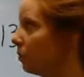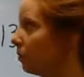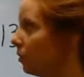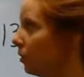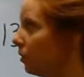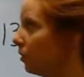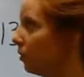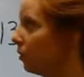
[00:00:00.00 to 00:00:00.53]

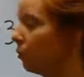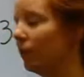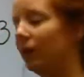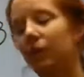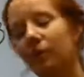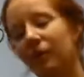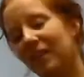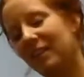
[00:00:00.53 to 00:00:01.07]
put
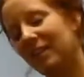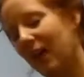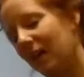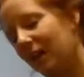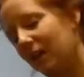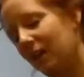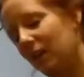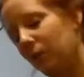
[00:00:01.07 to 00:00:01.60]
really, really
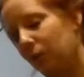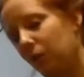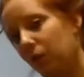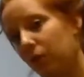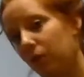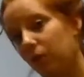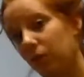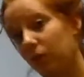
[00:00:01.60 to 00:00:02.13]
tiny
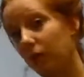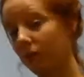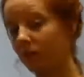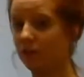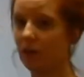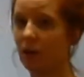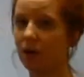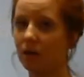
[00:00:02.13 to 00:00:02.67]
numbers into
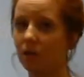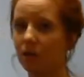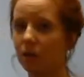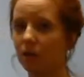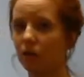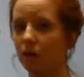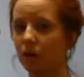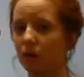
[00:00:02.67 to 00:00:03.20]
scientific
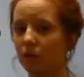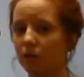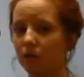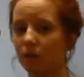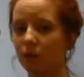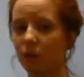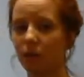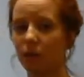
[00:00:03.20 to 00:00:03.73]
notation.
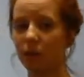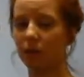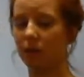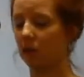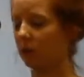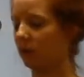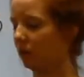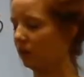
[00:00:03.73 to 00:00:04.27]

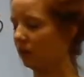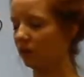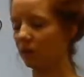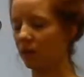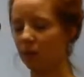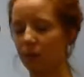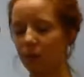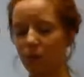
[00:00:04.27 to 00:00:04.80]
Again, just
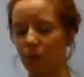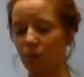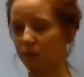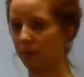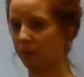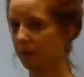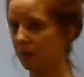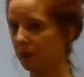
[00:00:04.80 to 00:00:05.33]
like before,
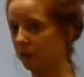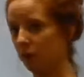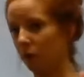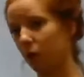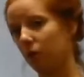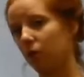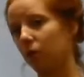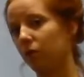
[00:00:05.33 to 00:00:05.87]
if you
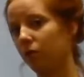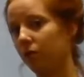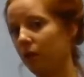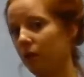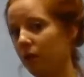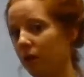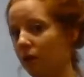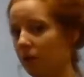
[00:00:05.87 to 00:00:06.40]
don't
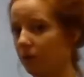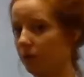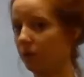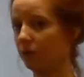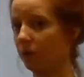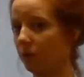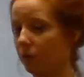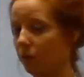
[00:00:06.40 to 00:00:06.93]
understand, if
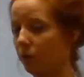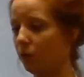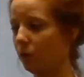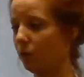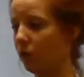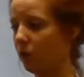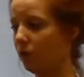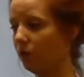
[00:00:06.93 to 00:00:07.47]
something threw
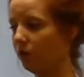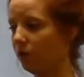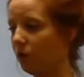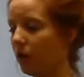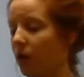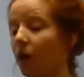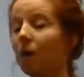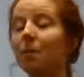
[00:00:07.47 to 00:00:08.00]
you off,
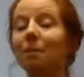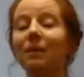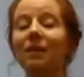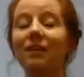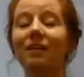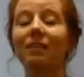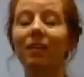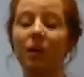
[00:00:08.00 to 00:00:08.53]

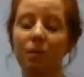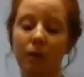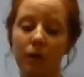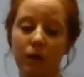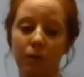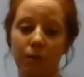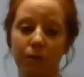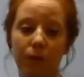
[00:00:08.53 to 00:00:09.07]
please let me
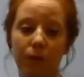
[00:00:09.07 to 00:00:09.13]
know.